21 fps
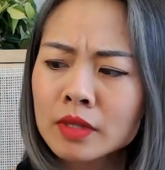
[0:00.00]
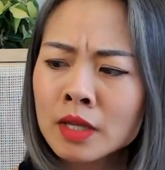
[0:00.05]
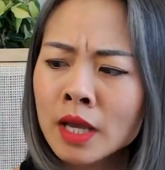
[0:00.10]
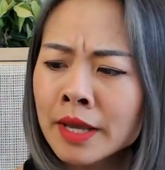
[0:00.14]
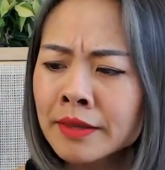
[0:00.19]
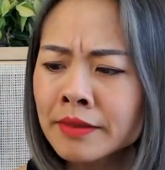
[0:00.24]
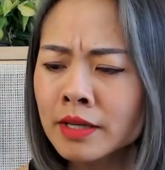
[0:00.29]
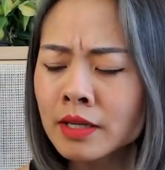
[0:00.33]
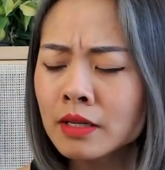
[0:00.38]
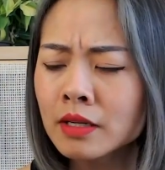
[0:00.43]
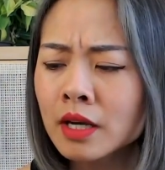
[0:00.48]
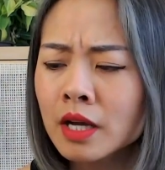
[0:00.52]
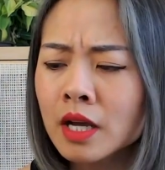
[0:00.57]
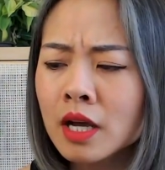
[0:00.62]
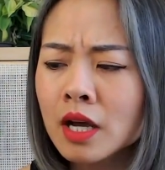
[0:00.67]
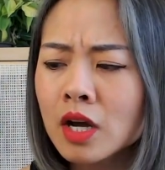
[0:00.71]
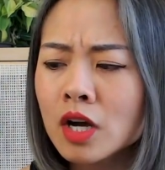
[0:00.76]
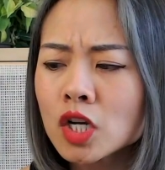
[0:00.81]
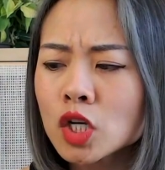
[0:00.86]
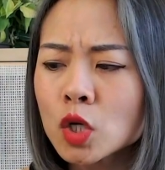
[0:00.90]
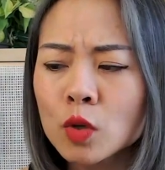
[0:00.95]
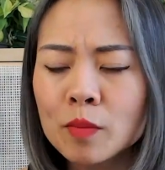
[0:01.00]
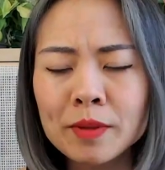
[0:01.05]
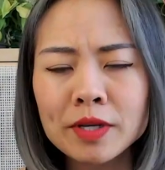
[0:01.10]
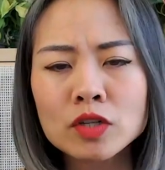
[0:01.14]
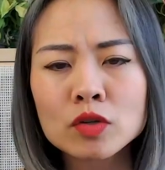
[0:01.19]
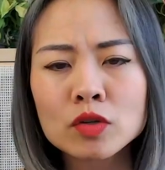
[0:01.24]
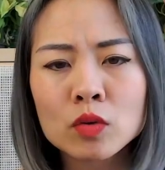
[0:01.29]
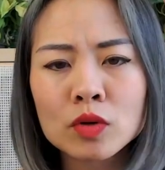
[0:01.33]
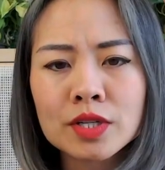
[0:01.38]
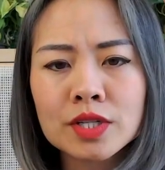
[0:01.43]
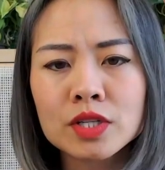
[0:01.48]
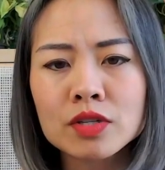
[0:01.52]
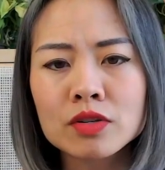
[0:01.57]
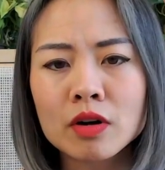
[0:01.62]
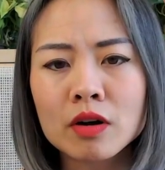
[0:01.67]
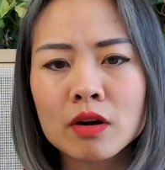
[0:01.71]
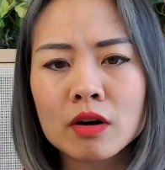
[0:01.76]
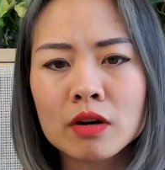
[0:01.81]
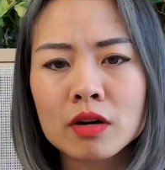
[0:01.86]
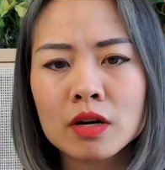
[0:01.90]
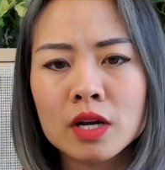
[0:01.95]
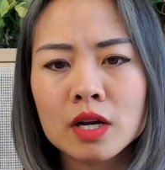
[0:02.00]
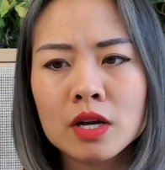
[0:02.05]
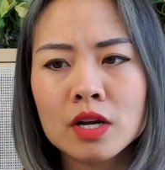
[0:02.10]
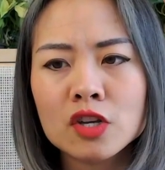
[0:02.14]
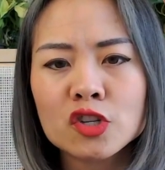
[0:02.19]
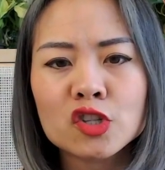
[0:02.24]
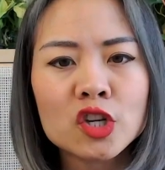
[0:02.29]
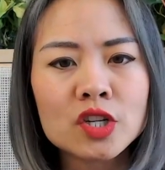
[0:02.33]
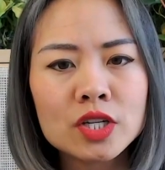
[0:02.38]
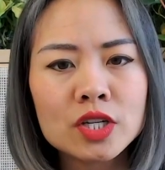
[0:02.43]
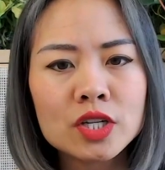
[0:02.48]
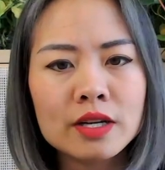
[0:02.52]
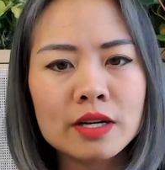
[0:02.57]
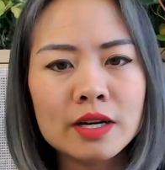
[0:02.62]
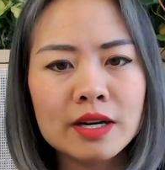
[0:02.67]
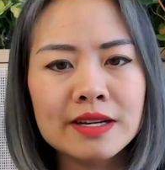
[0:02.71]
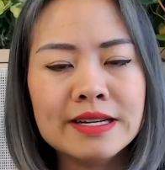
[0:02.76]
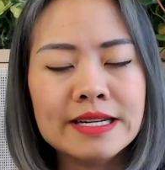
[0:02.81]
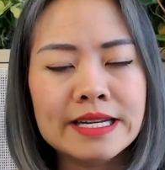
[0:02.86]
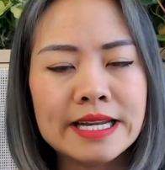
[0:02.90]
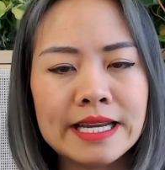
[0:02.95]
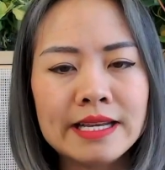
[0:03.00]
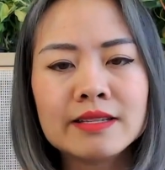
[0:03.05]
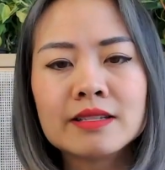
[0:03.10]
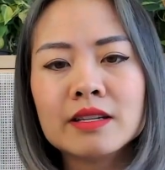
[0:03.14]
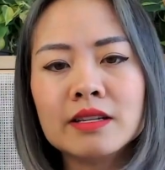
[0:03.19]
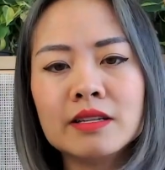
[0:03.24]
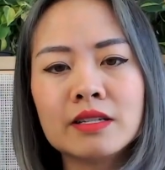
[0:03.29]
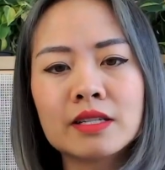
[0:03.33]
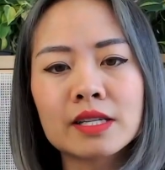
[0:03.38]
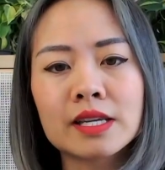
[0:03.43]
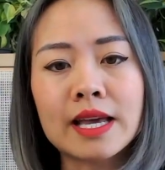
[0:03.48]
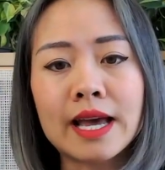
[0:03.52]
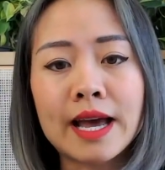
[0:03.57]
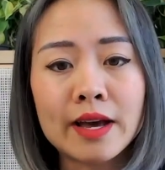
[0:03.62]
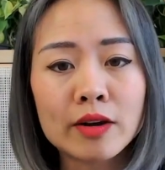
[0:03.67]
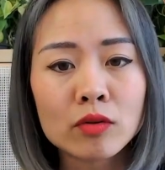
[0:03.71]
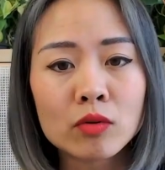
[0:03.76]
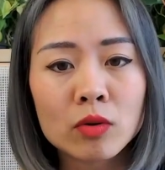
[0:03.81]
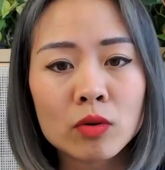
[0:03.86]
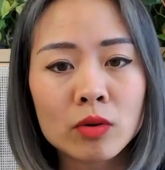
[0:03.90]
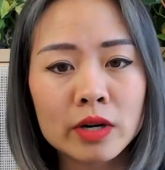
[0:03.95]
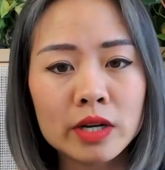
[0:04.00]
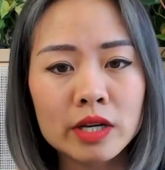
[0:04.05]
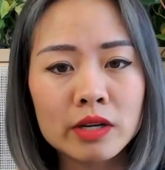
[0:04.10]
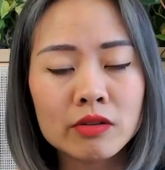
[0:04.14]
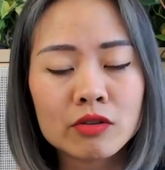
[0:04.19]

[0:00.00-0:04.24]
I think cohort-based courses are such a nascent category.